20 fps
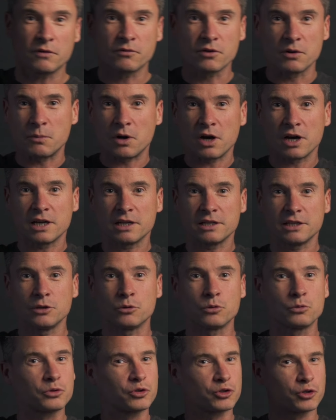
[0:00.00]
I've got my
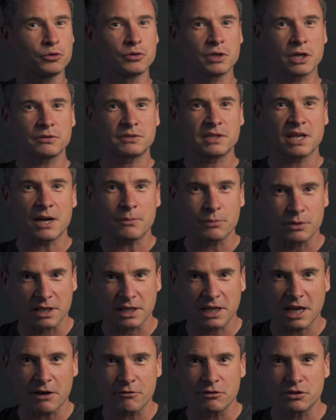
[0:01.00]
little studio set up in the
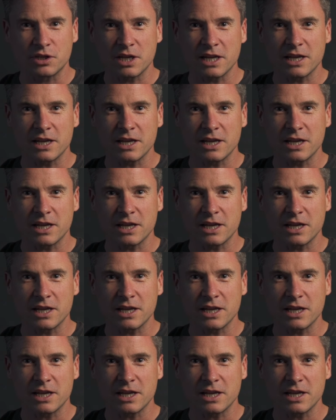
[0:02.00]
garage